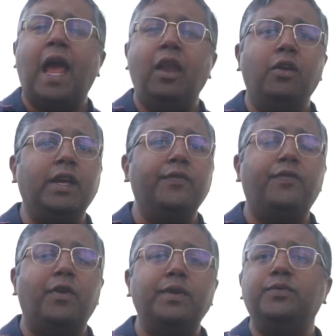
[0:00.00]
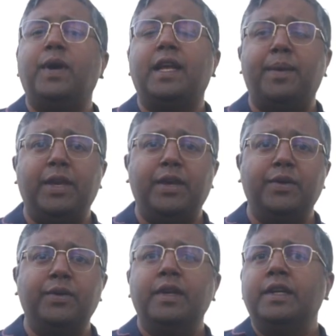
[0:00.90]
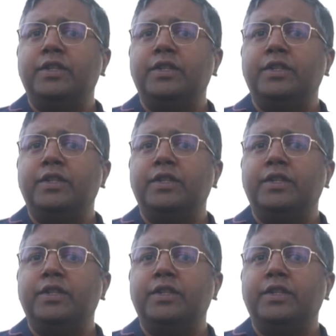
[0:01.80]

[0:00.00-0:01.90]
and looking forward to welcoming you